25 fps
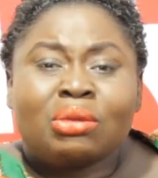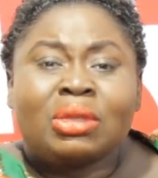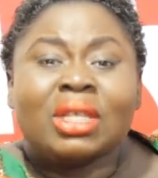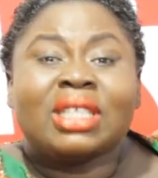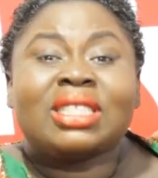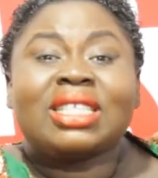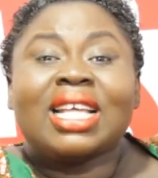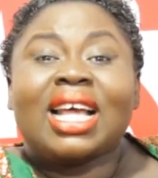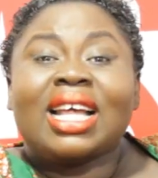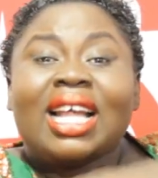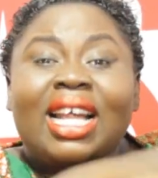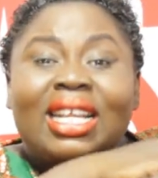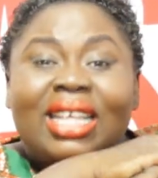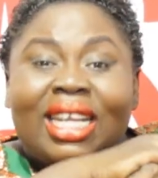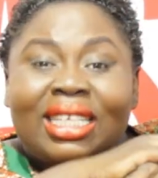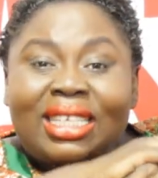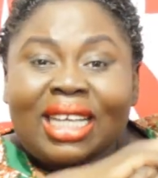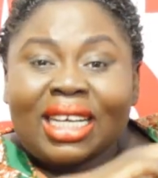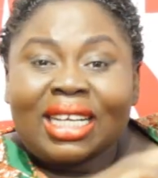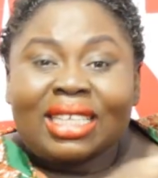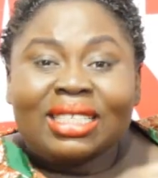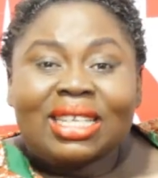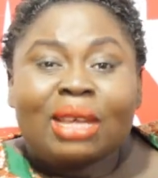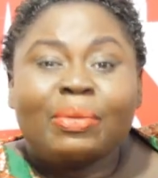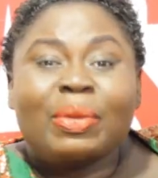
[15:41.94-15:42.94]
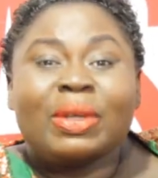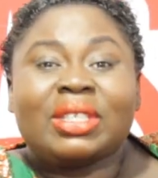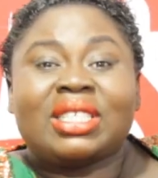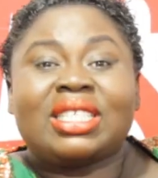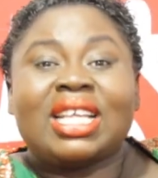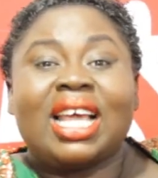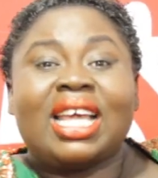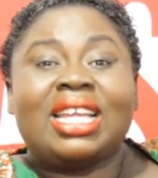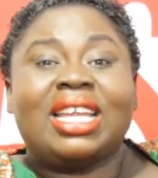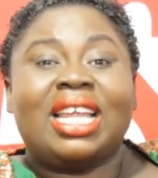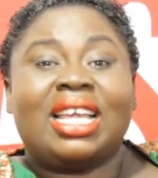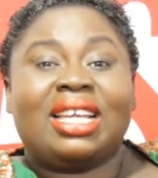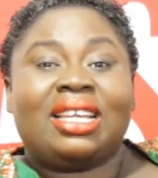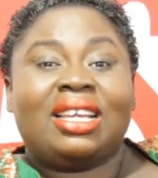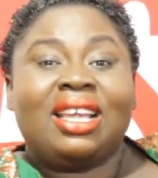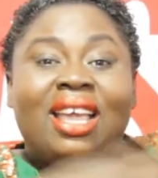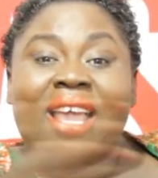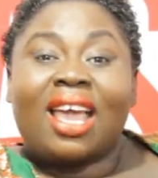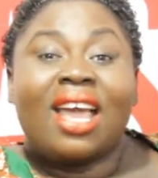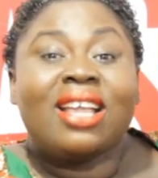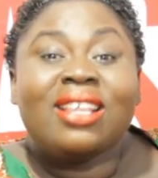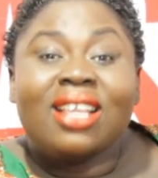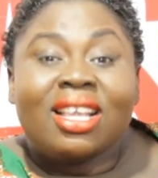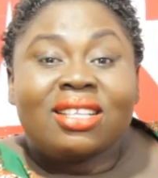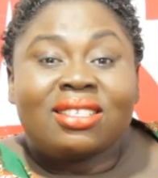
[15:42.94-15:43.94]
They said, the best year,
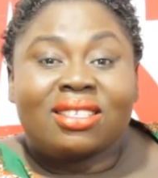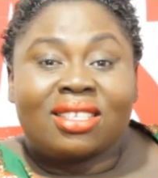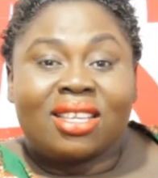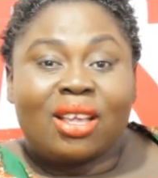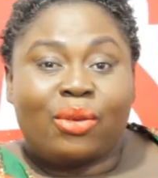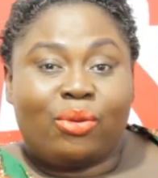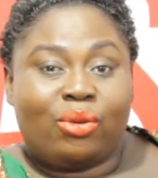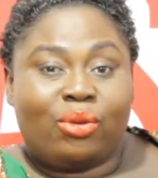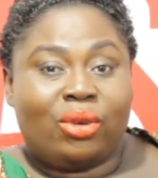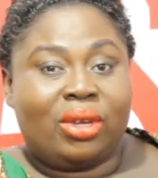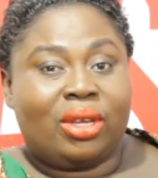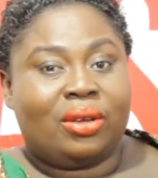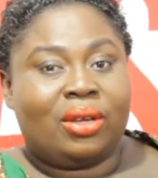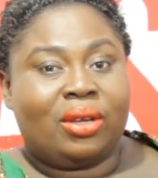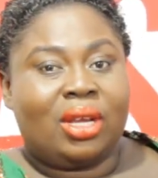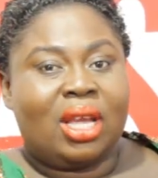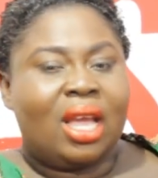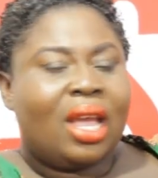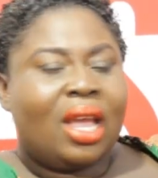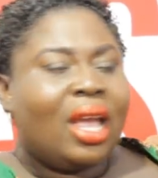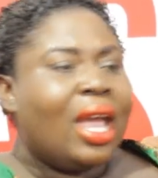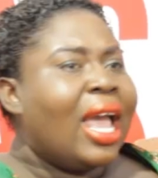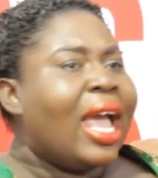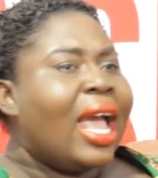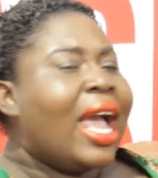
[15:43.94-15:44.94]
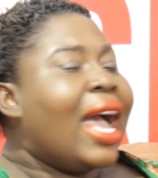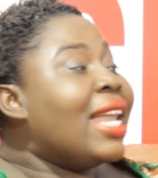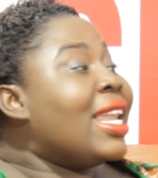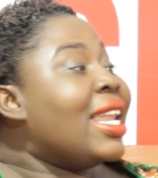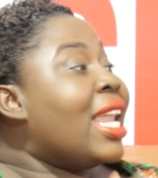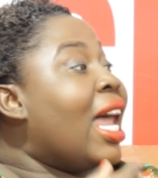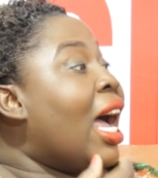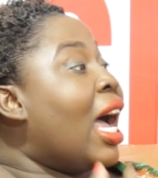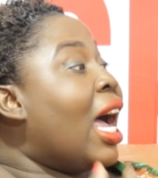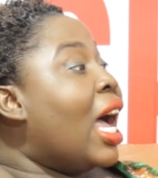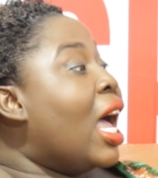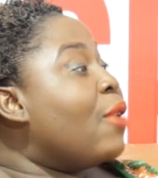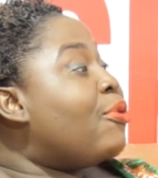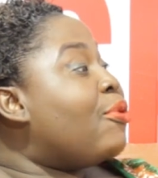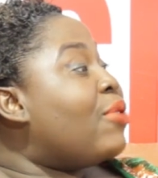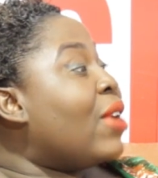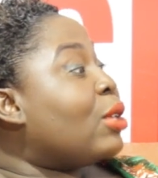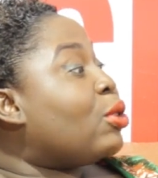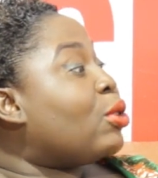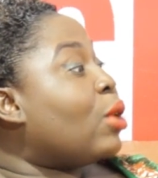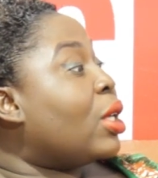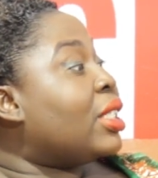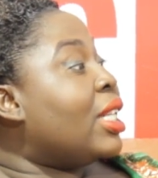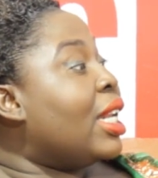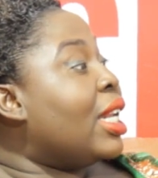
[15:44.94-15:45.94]
and you see. Anna, if
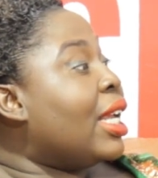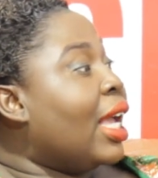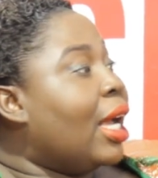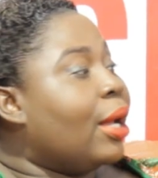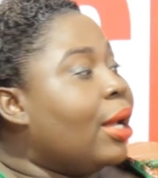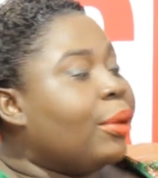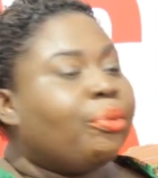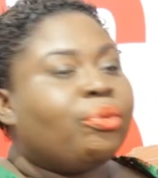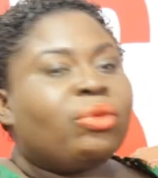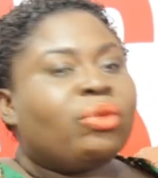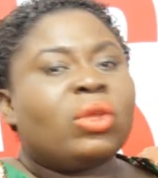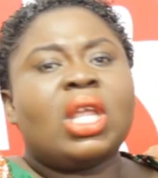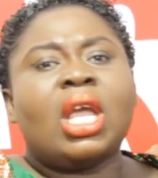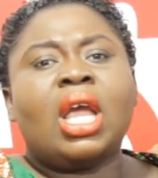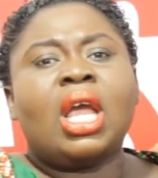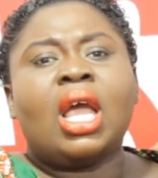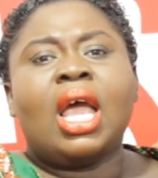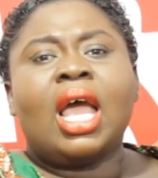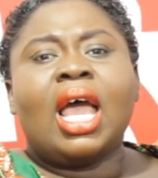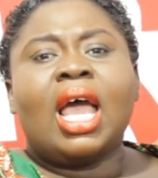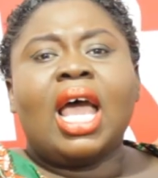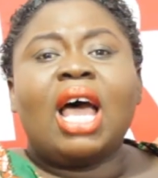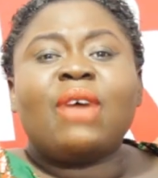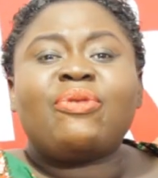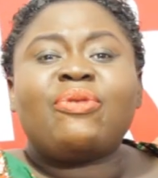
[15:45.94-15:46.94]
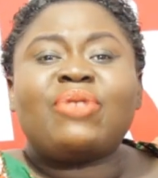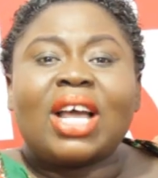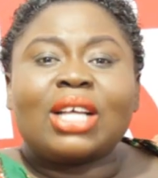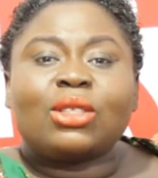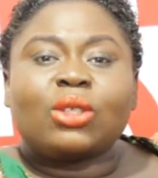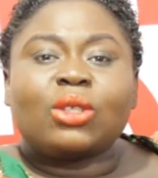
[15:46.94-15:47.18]
you